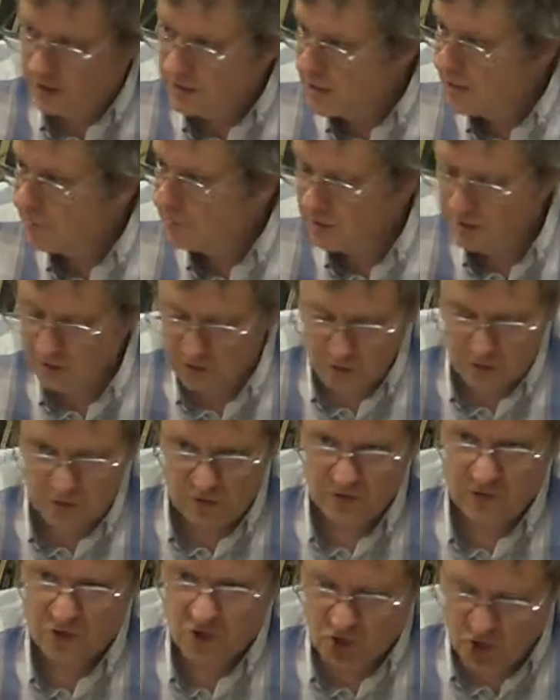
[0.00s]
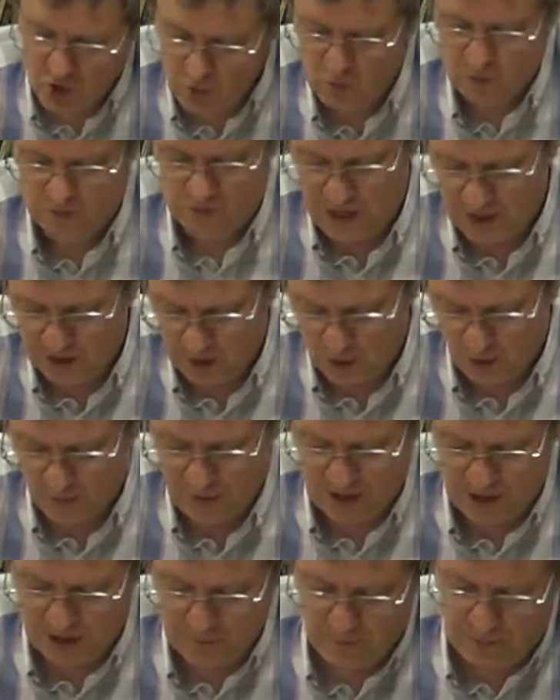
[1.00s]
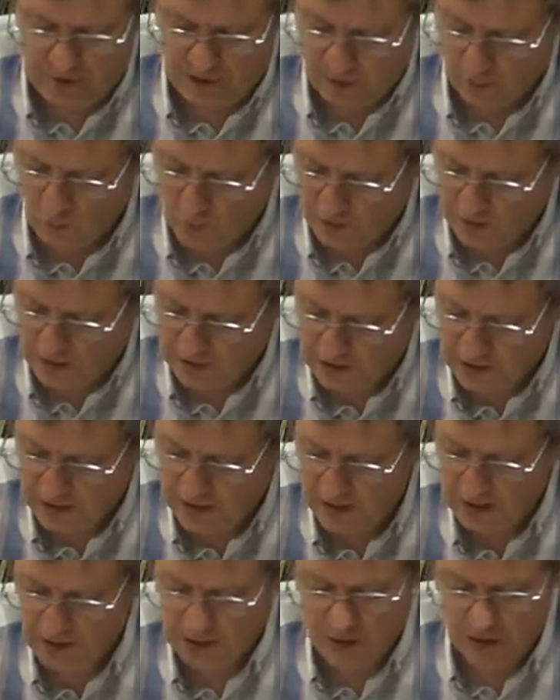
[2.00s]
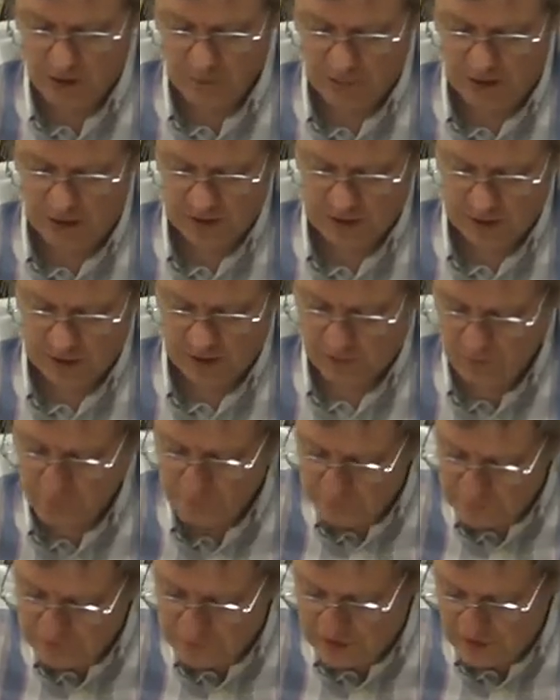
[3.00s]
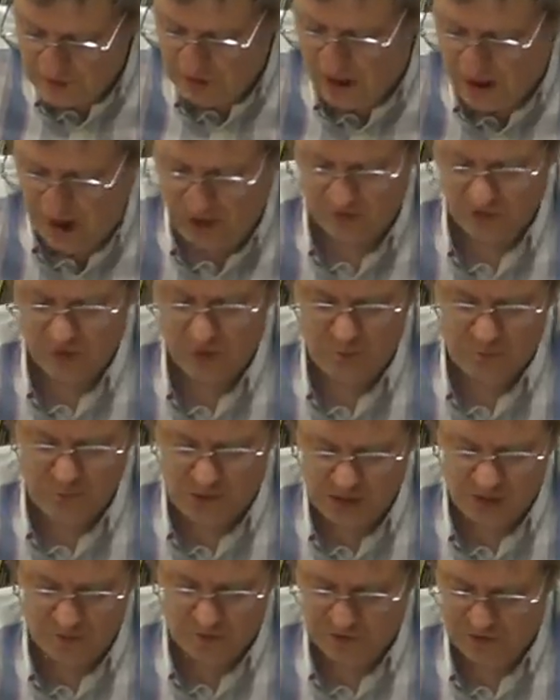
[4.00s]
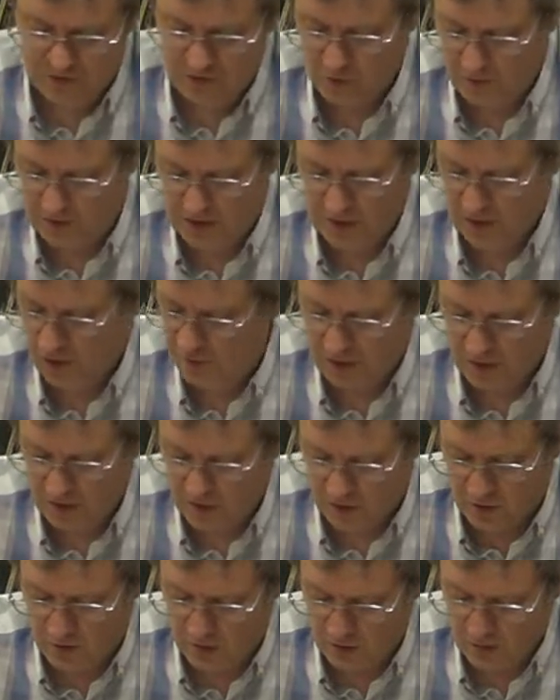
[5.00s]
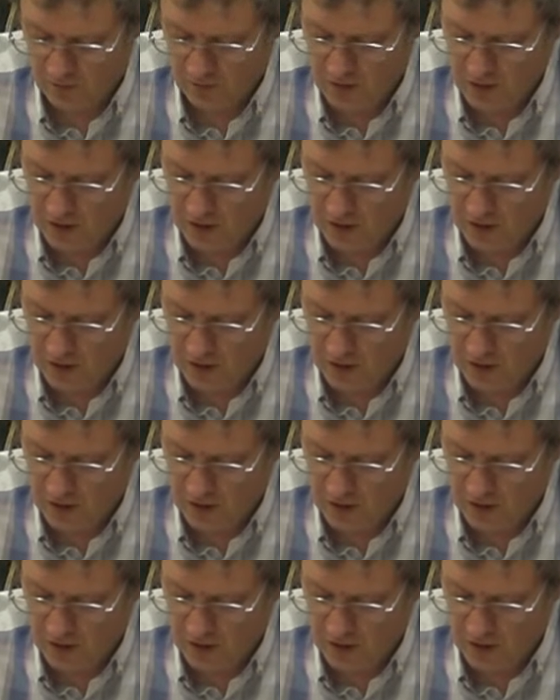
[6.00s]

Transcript: Now, pollutants show economic impact quite clearly, but there are some benefits to economic growth.